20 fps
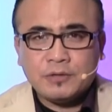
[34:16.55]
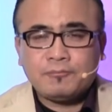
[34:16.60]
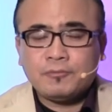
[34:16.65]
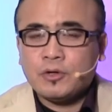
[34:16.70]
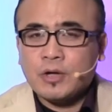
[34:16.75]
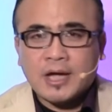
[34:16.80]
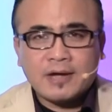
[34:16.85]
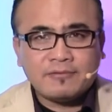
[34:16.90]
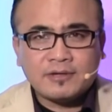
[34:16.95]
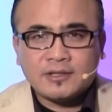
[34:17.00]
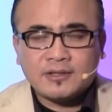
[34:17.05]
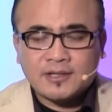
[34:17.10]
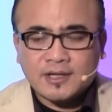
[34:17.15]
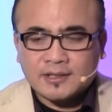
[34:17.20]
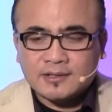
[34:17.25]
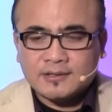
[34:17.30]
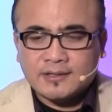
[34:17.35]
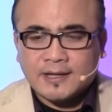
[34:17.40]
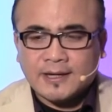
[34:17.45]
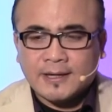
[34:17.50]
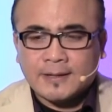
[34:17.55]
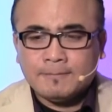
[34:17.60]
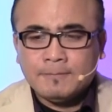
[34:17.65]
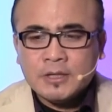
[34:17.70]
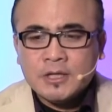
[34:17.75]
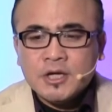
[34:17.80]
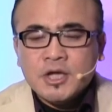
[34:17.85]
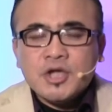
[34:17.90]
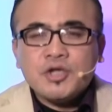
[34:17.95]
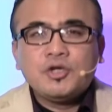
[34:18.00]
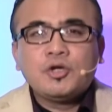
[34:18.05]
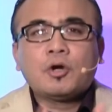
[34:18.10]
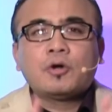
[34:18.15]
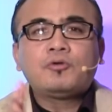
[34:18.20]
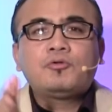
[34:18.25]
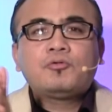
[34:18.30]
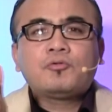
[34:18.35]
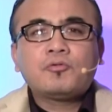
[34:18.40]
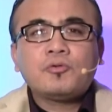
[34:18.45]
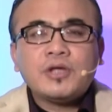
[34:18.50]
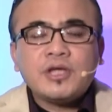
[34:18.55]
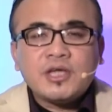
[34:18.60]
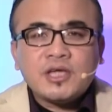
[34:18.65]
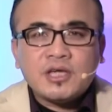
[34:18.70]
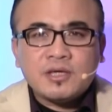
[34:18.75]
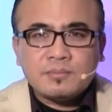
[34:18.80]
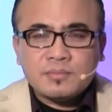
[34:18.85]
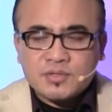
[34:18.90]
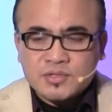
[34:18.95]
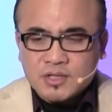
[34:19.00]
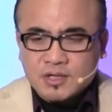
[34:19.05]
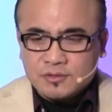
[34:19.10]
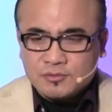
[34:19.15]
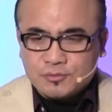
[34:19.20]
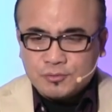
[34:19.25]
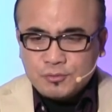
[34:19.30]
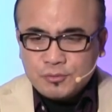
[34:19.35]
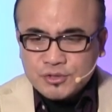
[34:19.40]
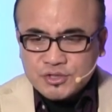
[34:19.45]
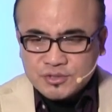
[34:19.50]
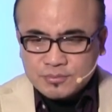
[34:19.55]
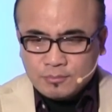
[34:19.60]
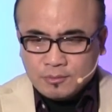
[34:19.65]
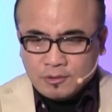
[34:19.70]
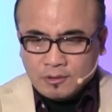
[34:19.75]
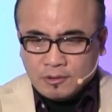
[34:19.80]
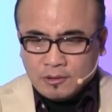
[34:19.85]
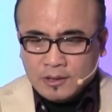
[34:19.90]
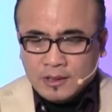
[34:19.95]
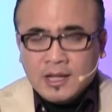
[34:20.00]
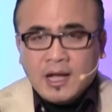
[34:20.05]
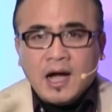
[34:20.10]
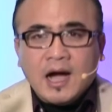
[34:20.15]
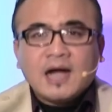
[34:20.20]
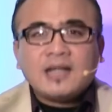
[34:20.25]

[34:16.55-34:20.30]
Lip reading: If you haven't done that, your dreams are too small